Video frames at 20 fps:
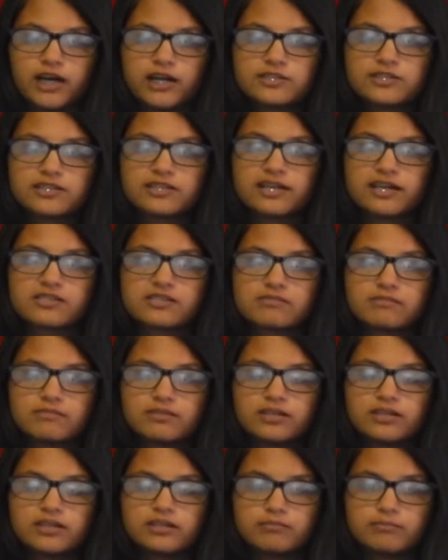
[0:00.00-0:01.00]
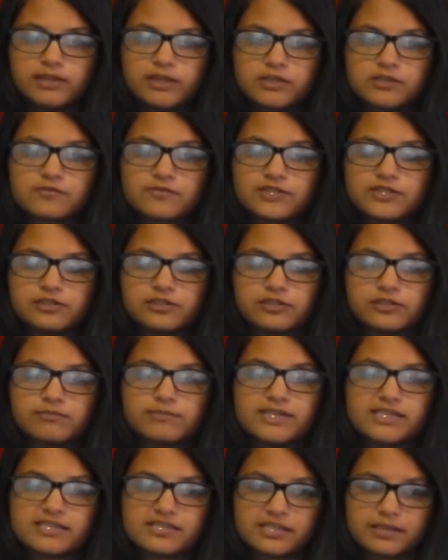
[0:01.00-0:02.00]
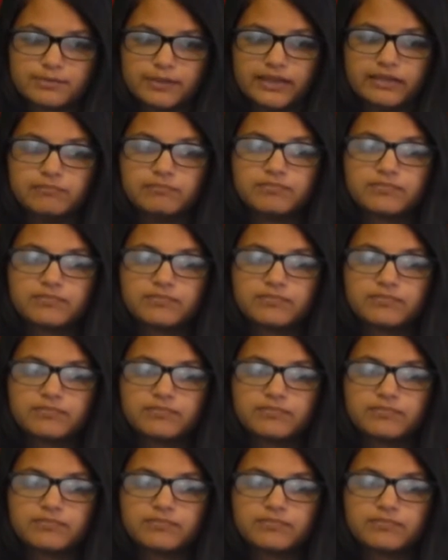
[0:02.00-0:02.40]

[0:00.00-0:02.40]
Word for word: hundred thousand meals for children in Mississippi.